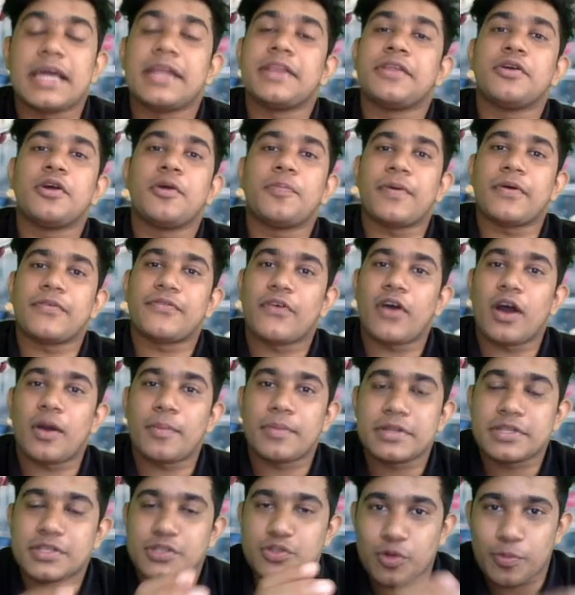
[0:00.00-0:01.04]
Then your
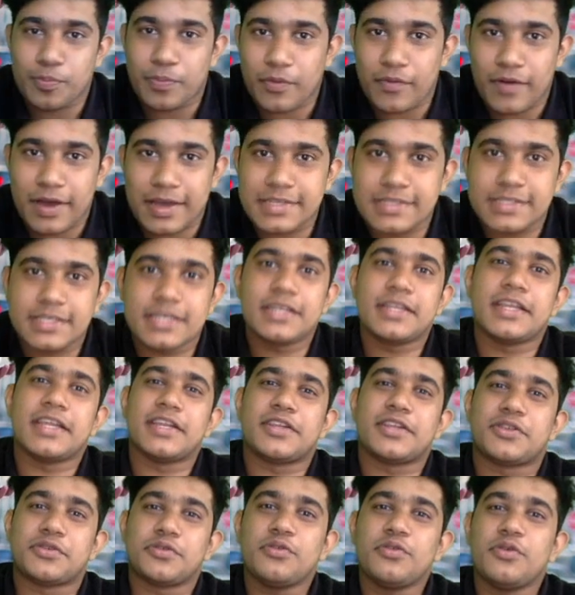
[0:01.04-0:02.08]
performance supervisor
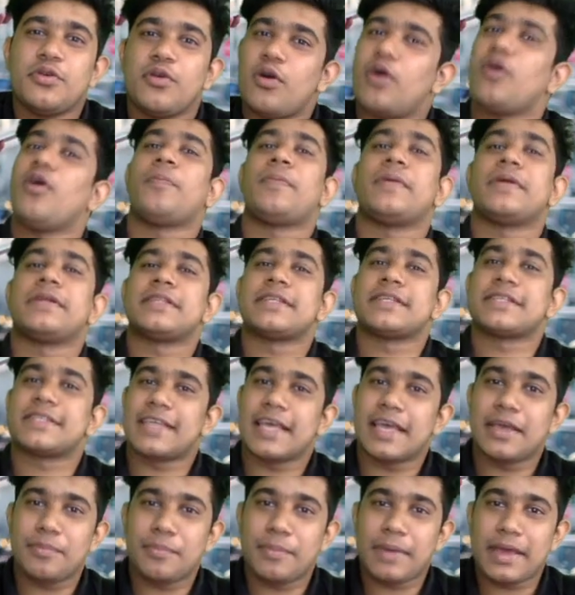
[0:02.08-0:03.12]
need to open the
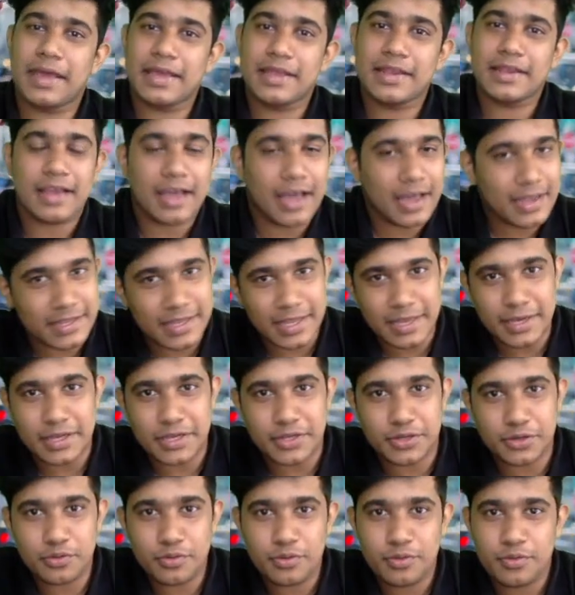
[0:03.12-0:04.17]
same mail, and they
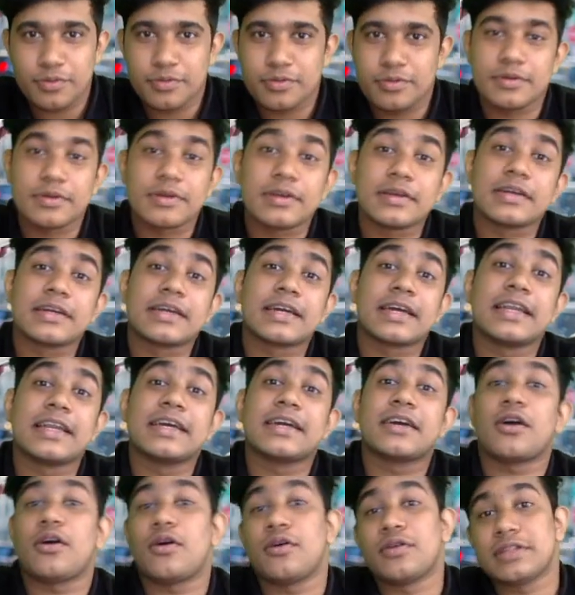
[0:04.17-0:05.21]
need to
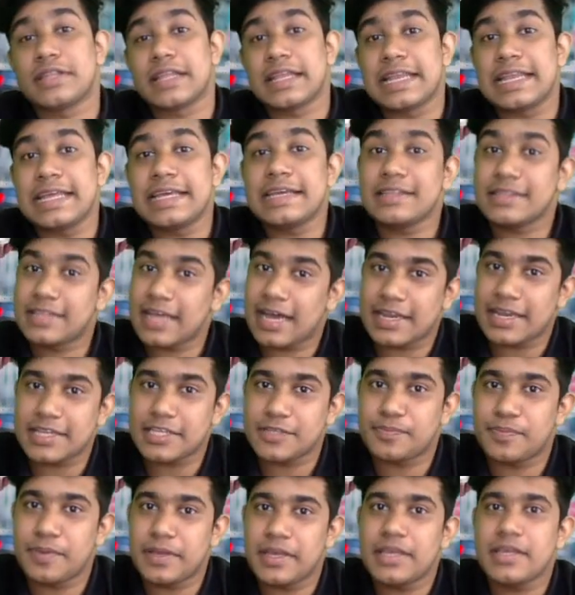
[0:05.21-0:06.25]
click on the link that
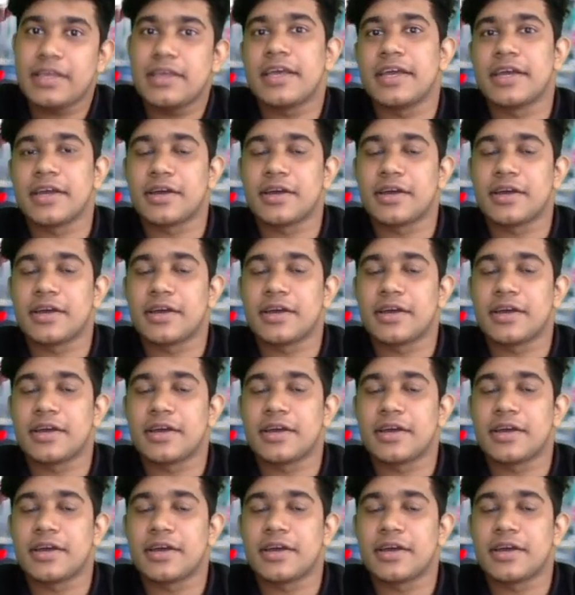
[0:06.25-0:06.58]
is being